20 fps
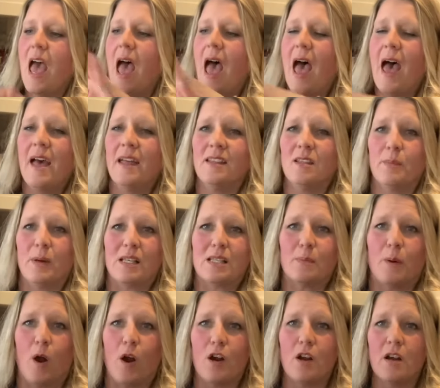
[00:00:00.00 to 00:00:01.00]
And the
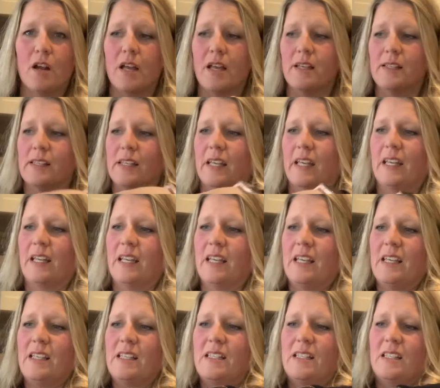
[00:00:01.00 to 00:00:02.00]
best part is it can
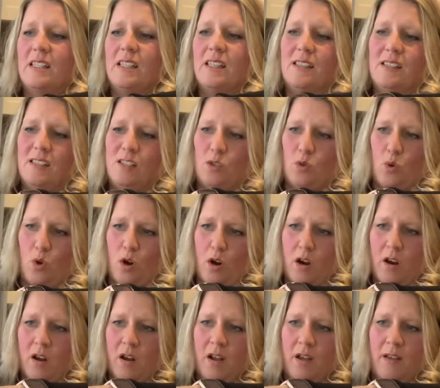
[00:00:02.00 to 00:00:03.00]
easily
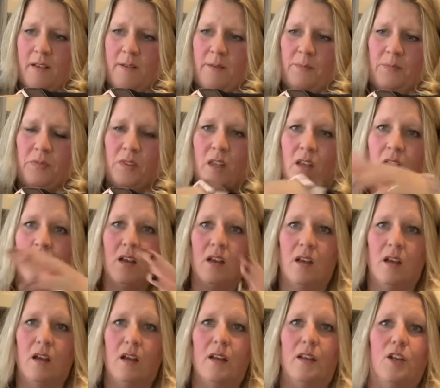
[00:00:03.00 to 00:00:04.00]
store
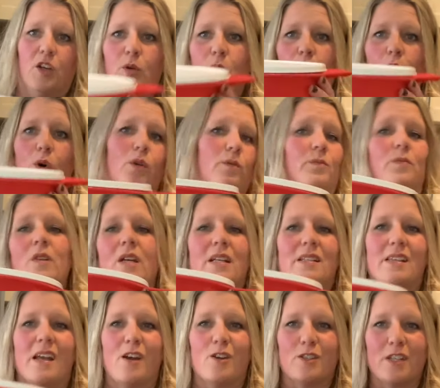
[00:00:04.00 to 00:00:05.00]
in your bowl.
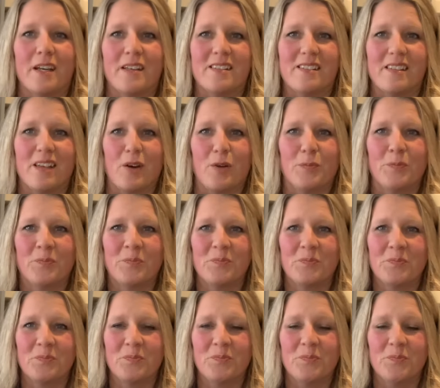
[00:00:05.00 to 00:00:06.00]
It's airtight seal.
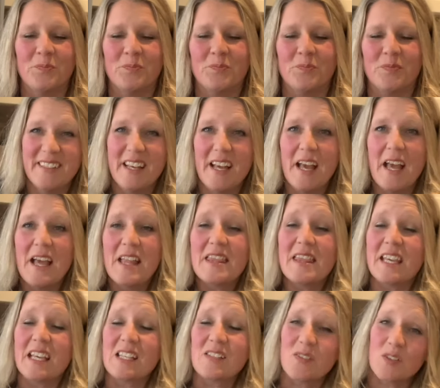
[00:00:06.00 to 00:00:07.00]

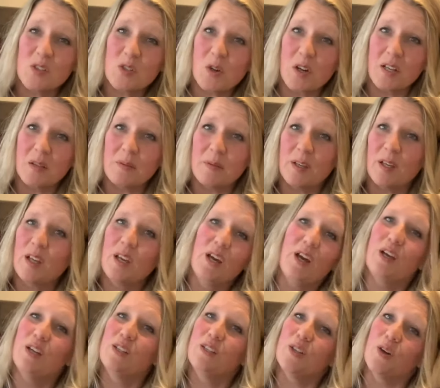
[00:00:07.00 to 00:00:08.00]
Thanks for joining me.
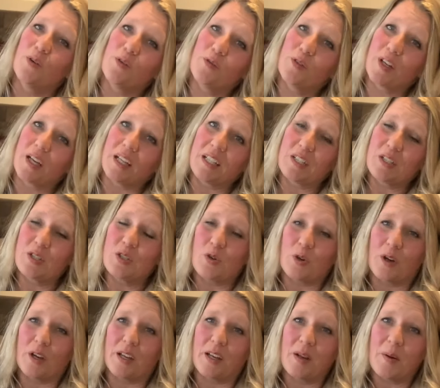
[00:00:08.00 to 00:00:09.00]
Don't forget to
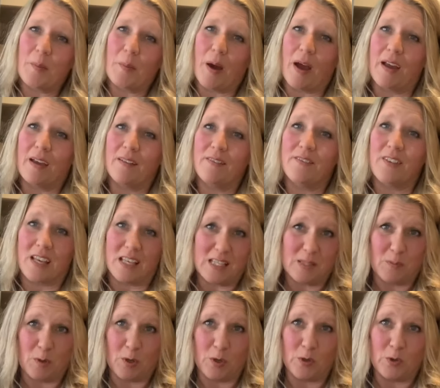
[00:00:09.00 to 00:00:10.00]
join my
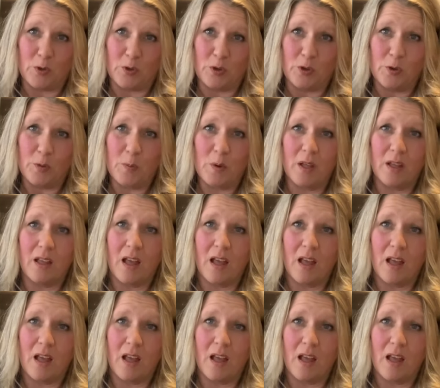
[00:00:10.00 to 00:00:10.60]
Facebook group.